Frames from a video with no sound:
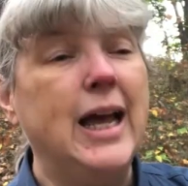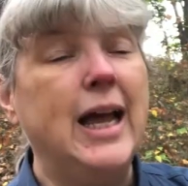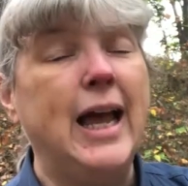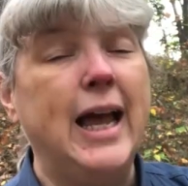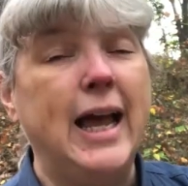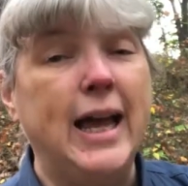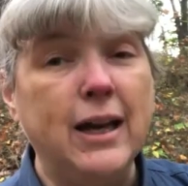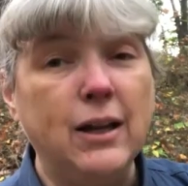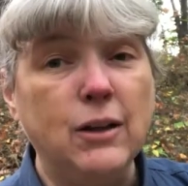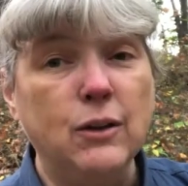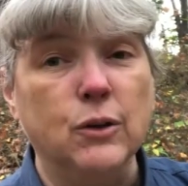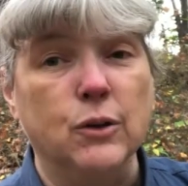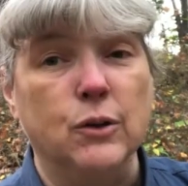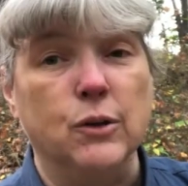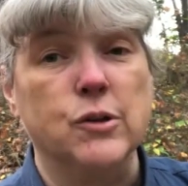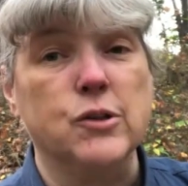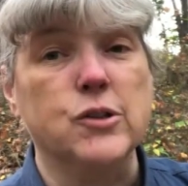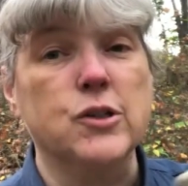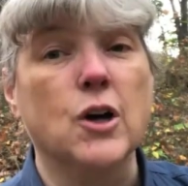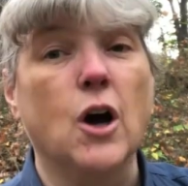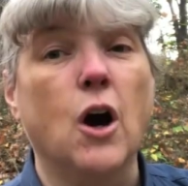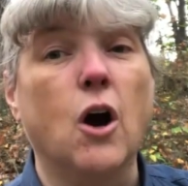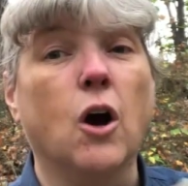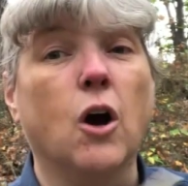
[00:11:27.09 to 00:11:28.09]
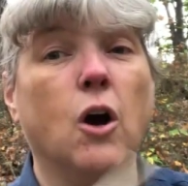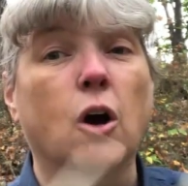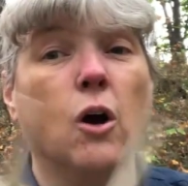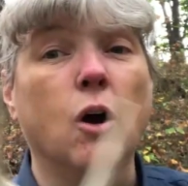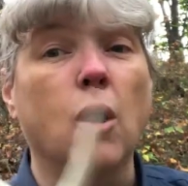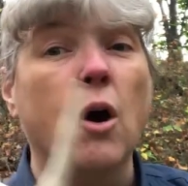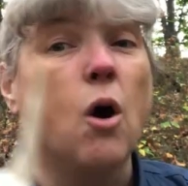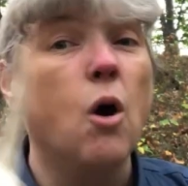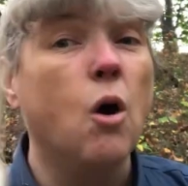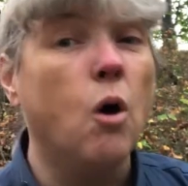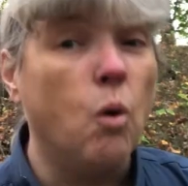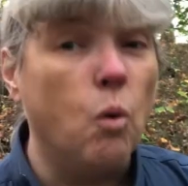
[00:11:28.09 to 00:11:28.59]
antlers are
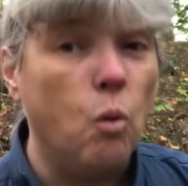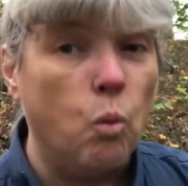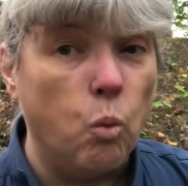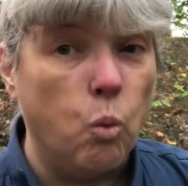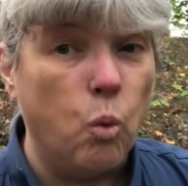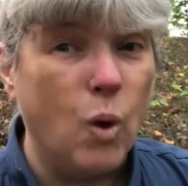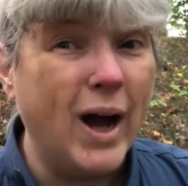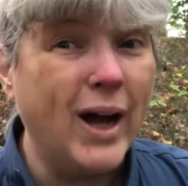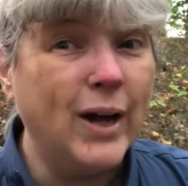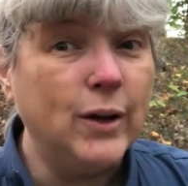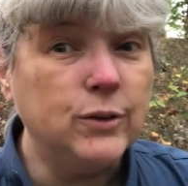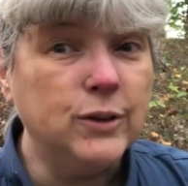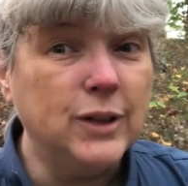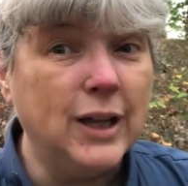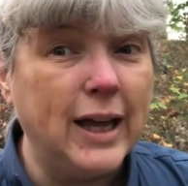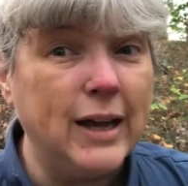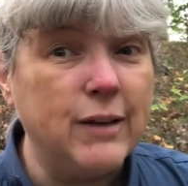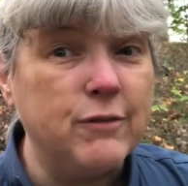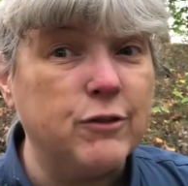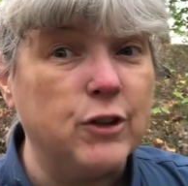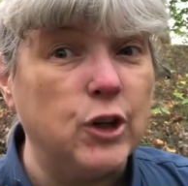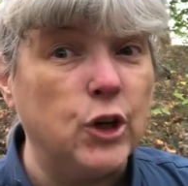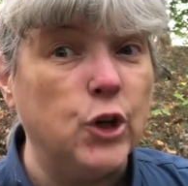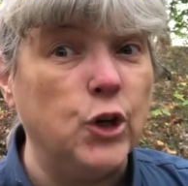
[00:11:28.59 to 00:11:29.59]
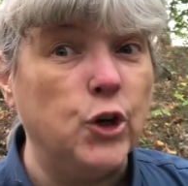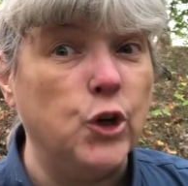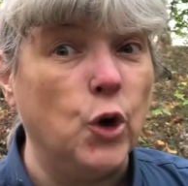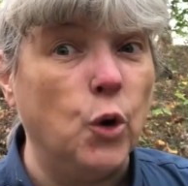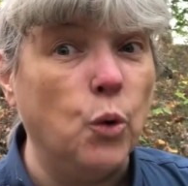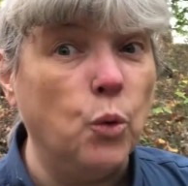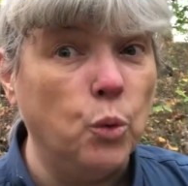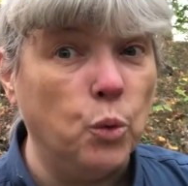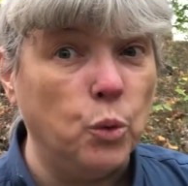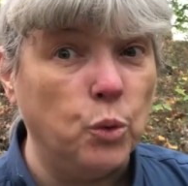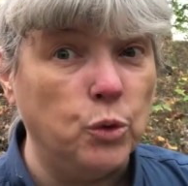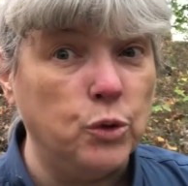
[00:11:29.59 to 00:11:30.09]
wildlife
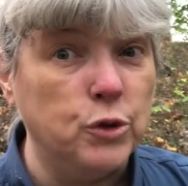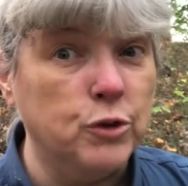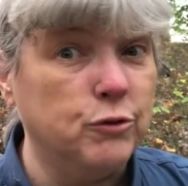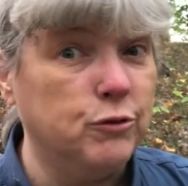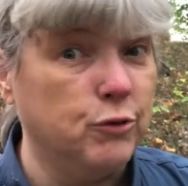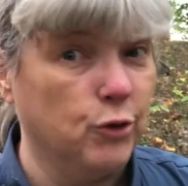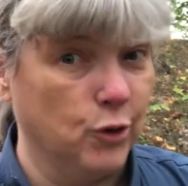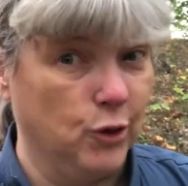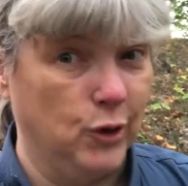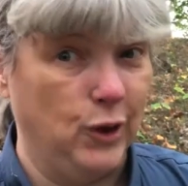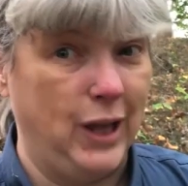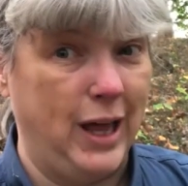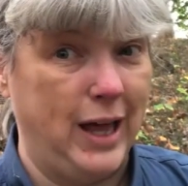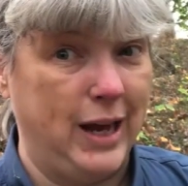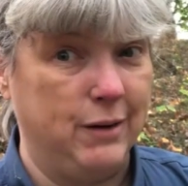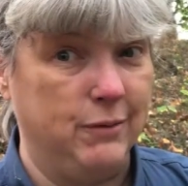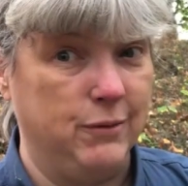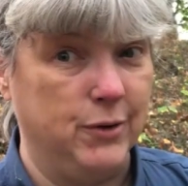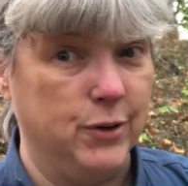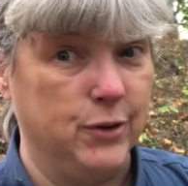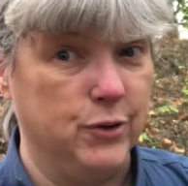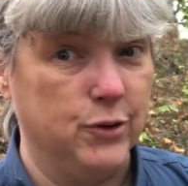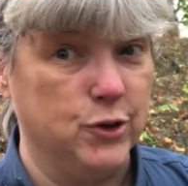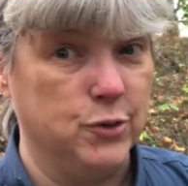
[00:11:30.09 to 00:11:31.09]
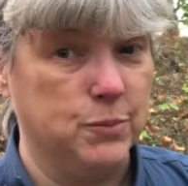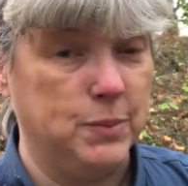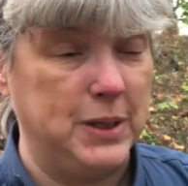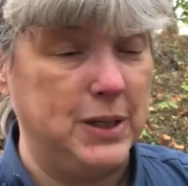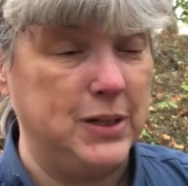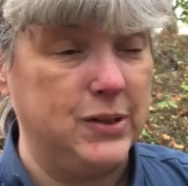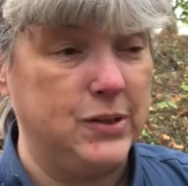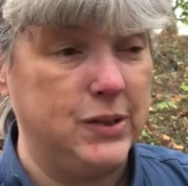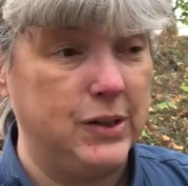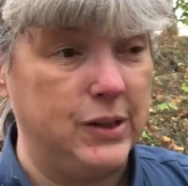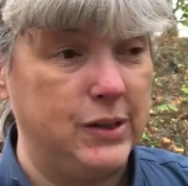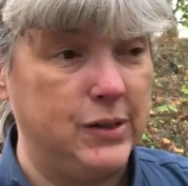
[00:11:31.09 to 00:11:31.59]
gold for a lot of other
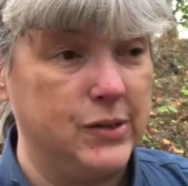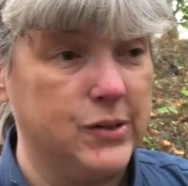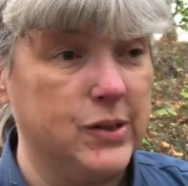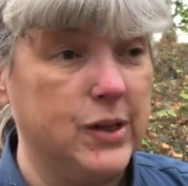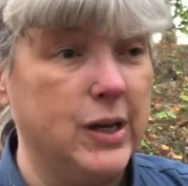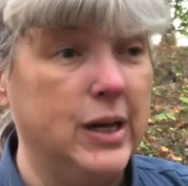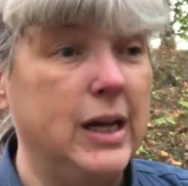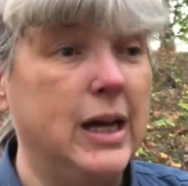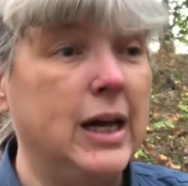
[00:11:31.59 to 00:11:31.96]
species.